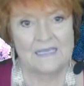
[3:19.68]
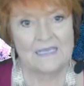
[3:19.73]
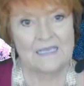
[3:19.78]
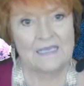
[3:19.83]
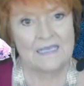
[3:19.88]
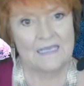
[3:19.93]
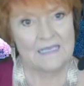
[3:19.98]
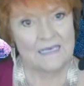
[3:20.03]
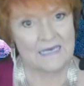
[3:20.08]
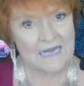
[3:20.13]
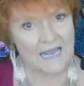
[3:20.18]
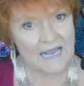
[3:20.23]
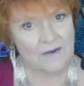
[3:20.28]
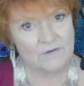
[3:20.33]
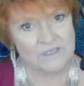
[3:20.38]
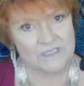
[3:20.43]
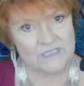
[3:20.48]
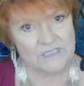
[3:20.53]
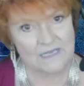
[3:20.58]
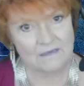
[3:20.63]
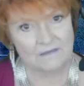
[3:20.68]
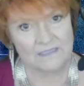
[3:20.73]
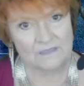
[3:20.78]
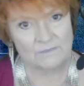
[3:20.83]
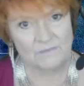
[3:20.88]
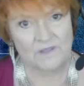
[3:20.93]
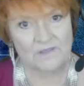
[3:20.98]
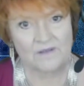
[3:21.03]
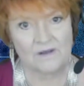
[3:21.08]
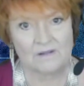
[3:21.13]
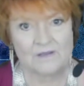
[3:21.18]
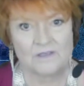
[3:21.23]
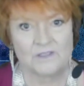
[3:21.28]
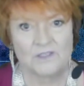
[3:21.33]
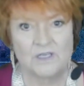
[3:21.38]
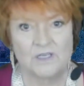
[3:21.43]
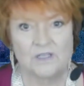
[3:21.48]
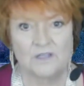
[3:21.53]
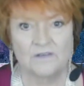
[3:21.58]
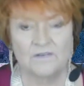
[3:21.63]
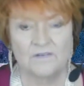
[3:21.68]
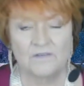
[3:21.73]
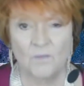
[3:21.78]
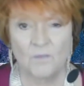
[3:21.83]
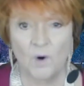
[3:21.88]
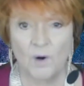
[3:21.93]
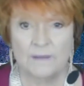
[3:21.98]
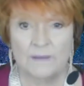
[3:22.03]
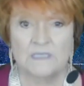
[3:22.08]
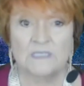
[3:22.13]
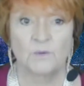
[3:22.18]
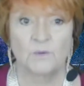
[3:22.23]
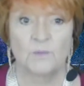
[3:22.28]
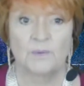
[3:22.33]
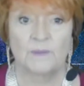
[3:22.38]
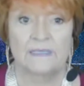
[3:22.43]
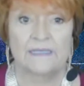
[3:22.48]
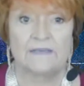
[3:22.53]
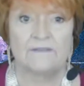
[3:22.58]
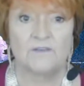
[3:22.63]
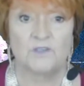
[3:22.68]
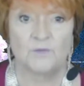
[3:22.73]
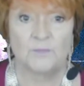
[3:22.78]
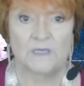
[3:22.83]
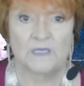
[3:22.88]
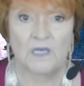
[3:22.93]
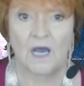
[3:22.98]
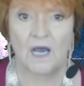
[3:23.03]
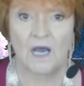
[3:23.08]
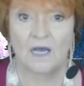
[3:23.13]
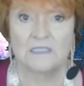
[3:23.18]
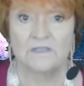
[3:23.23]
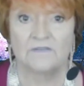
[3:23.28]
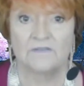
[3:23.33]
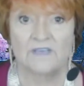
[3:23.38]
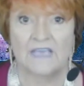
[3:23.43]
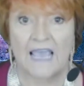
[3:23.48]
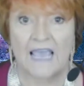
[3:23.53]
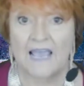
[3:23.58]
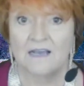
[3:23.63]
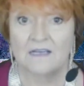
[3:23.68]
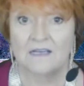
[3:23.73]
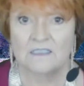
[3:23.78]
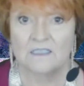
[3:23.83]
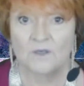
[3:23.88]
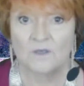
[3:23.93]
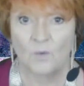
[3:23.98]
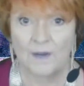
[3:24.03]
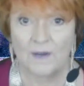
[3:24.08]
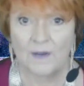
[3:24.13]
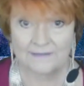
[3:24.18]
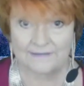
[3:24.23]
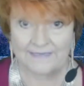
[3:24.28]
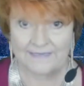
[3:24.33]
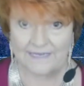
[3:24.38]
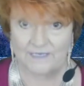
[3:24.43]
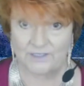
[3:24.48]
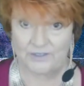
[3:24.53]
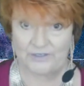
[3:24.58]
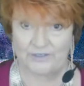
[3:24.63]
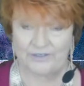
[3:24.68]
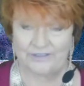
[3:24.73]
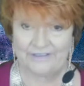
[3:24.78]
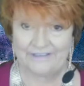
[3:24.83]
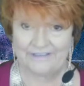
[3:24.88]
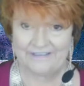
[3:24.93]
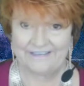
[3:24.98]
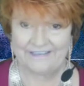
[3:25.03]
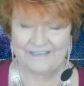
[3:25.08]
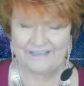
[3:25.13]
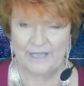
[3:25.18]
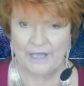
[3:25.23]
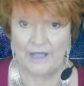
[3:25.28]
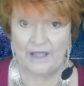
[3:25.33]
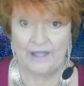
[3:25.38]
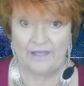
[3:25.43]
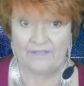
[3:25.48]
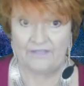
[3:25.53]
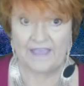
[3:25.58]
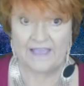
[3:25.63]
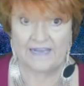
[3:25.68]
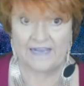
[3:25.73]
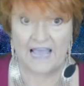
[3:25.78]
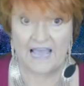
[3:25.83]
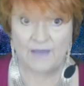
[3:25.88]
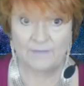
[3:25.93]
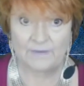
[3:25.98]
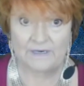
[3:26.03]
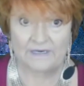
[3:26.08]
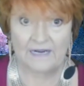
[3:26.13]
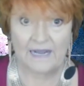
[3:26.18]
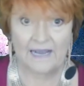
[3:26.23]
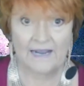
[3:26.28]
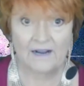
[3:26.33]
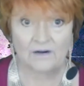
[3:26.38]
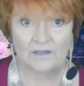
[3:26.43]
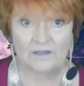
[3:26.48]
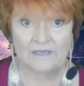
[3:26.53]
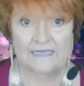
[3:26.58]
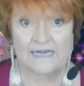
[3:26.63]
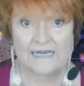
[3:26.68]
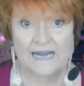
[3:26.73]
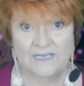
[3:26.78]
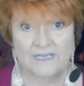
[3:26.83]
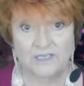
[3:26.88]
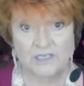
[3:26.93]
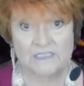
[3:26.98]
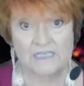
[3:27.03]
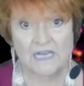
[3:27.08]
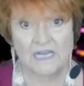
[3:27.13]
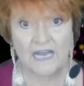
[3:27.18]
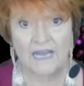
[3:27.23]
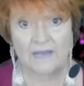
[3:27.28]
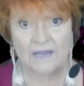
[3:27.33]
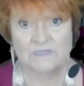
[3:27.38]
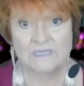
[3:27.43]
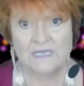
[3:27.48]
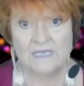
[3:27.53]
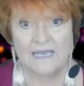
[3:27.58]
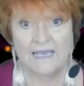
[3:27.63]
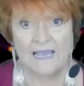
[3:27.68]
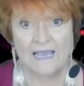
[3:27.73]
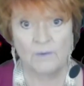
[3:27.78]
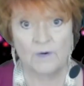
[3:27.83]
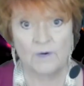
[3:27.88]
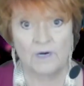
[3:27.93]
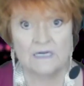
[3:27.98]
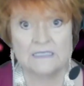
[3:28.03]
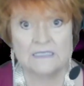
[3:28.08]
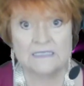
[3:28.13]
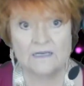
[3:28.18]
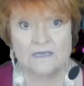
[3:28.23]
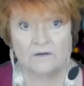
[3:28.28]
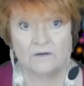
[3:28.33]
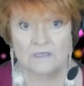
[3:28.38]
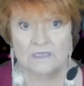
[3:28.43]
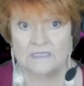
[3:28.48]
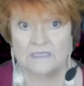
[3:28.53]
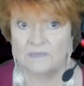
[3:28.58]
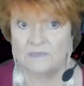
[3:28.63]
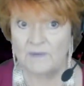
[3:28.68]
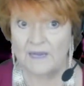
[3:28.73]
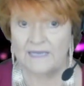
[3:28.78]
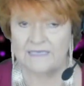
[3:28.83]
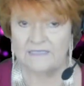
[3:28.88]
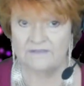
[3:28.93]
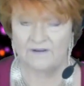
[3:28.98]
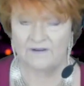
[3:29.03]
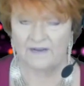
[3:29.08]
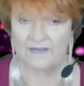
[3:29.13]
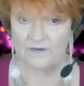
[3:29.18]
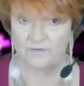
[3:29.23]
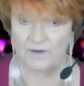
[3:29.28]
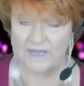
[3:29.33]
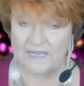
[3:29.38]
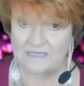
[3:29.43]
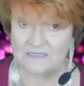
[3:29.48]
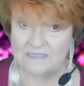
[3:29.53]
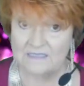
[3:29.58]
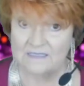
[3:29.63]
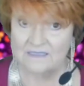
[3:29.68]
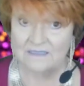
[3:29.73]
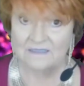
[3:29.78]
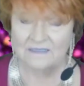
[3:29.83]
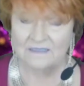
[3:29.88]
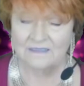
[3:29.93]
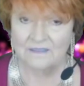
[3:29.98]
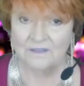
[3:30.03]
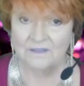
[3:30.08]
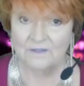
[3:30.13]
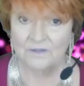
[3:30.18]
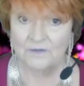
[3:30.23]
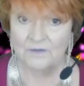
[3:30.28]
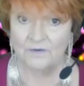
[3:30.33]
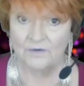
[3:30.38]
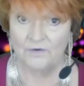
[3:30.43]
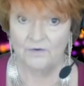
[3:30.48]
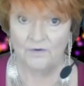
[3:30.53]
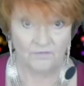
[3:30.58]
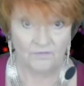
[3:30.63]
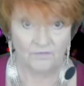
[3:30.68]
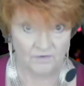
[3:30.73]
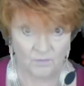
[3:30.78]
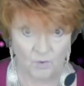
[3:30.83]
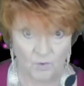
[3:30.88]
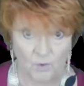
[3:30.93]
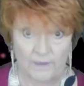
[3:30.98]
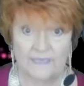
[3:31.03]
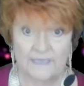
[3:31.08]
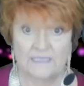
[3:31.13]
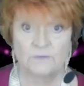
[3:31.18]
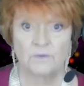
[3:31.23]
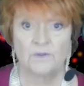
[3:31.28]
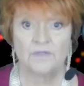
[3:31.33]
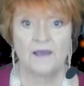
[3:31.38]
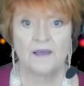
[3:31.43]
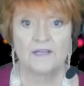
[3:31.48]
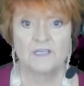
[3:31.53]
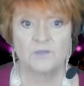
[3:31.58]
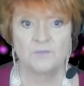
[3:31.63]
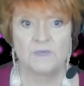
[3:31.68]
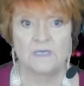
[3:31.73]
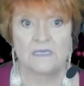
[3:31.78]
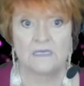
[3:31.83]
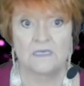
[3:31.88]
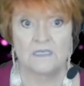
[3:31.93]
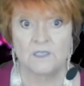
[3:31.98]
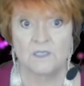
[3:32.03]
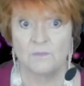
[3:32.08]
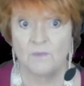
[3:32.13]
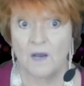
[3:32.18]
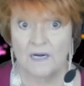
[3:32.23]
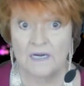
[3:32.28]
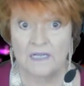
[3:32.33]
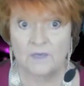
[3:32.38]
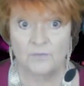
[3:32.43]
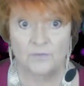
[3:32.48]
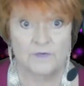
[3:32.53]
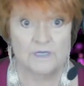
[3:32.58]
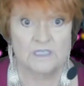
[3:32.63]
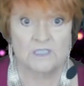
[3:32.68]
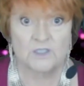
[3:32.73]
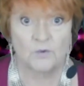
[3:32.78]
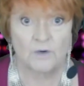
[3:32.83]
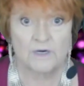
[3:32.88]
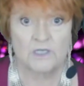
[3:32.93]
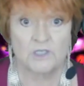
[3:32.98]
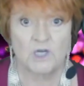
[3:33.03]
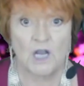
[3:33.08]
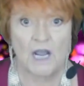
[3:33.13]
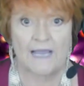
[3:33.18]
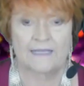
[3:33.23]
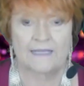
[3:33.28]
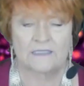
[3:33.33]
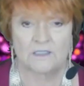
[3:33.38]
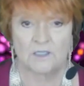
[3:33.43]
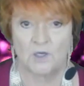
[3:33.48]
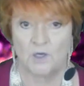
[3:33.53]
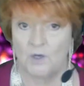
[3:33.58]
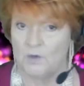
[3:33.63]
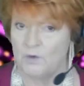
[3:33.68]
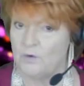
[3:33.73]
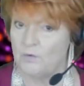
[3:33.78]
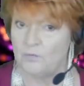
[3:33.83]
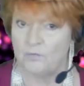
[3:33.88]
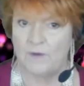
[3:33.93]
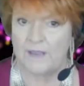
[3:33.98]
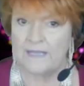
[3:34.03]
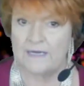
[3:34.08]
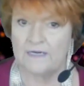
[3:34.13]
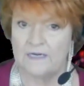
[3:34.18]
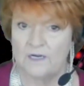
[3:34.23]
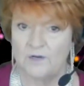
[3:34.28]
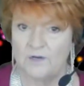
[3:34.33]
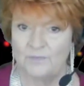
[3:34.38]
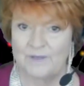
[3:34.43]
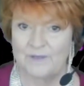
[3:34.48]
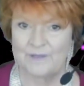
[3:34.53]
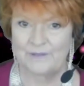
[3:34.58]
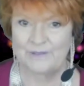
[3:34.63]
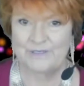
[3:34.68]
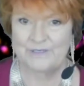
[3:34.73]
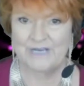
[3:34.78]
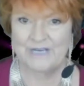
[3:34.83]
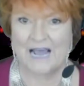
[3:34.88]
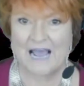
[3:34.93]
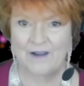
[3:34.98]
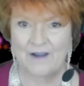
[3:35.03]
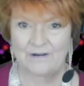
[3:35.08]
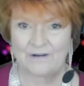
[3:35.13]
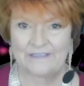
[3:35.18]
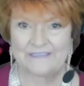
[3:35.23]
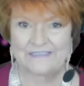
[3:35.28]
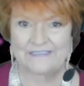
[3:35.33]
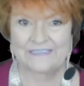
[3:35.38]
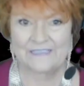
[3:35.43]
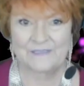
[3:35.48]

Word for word: In Irish Celtic mythology, the Fomorians were believed to be gods of chaos and wild nature. They inhabited Ireland in ancient times and were considered a semi divine race. Fomorians were thought to be demonic prehistoric giants who raided and pillaged Ireland.